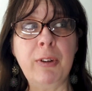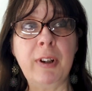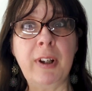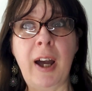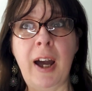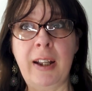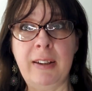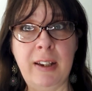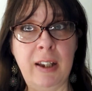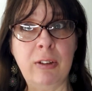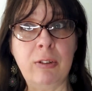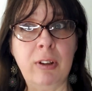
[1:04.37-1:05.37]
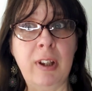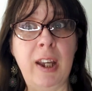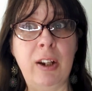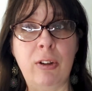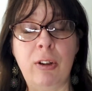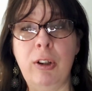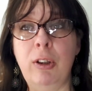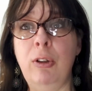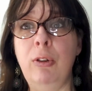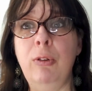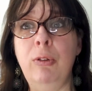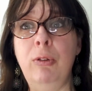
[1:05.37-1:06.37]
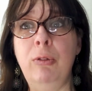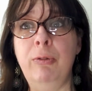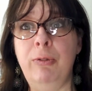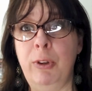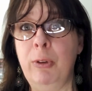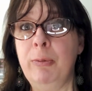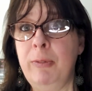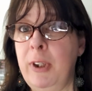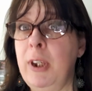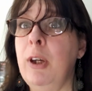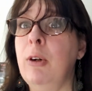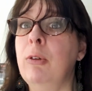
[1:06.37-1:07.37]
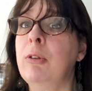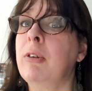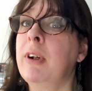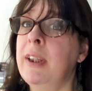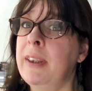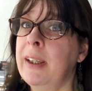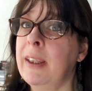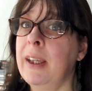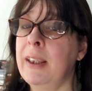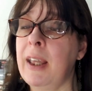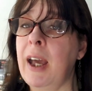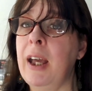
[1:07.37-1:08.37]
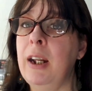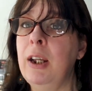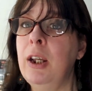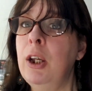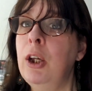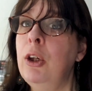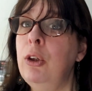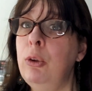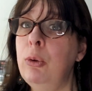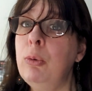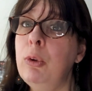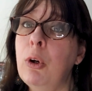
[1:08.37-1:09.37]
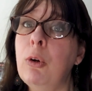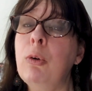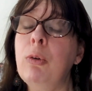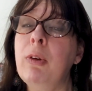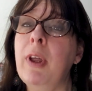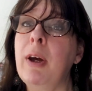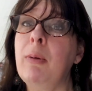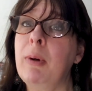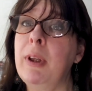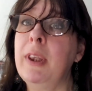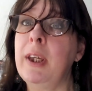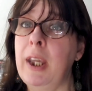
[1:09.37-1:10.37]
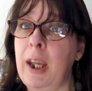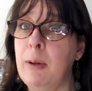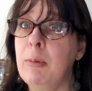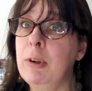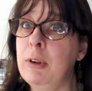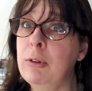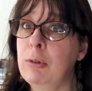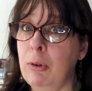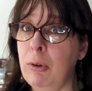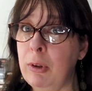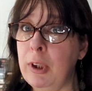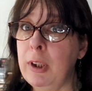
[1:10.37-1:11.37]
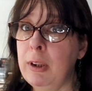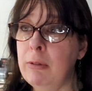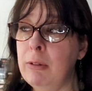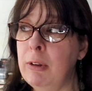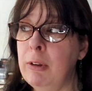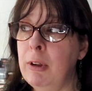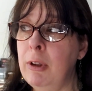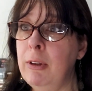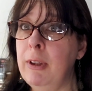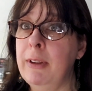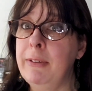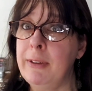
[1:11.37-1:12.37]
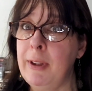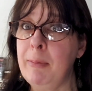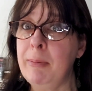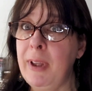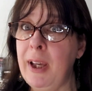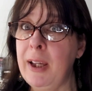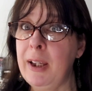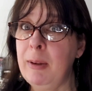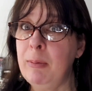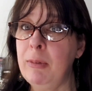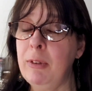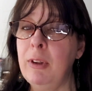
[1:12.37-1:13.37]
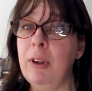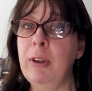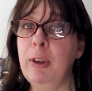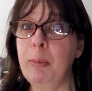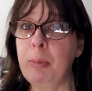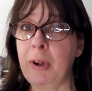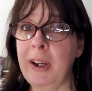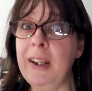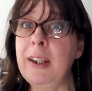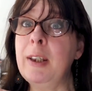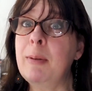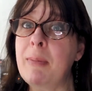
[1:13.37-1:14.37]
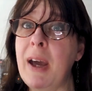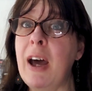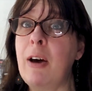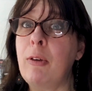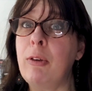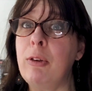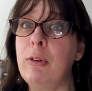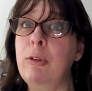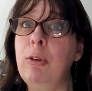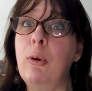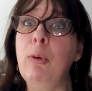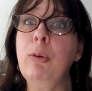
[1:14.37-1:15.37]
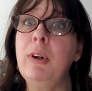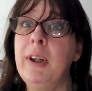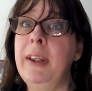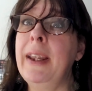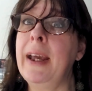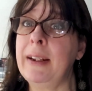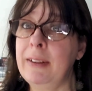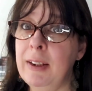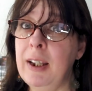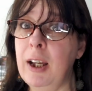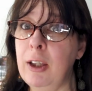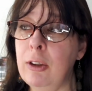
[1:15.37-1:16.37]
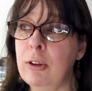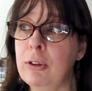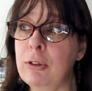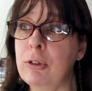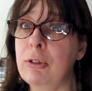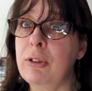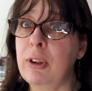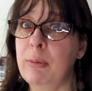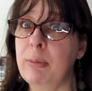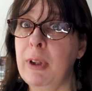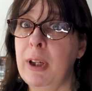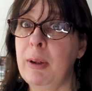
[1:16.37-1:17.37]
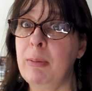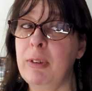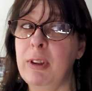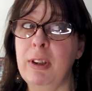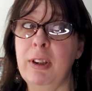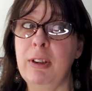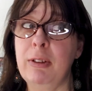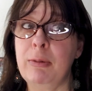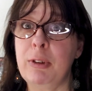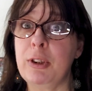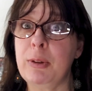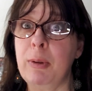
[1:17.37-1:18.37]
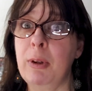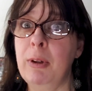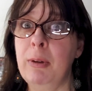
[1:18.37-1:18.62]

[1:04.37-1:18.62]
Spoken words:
you're a content creator, you film videos or anything like that, you know that when the camera is rolling, that sometimes the brain and the mouth don't connect together, so sometimes things just